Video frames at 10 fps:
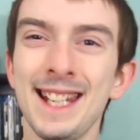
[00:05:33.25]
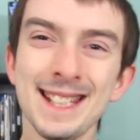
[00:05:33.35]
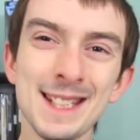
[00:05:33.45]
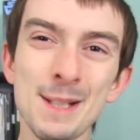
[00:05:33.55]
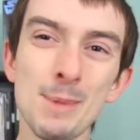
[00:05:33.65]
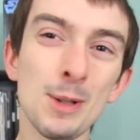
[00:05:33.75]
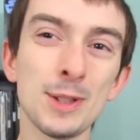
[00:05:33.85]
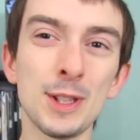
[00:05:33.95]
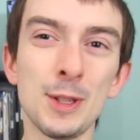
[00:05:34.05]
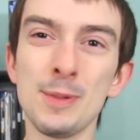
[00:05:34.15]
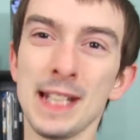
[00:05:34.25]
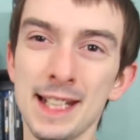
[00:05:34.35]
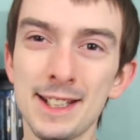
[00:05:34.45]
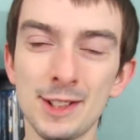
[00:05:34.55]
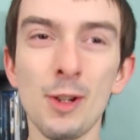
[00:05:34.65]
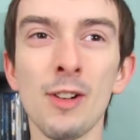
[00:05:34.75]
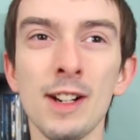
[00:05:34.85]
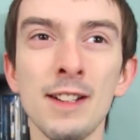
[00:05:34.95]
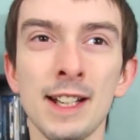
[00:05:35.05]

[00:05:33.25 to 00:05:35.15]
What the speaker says: isn't the most unique story.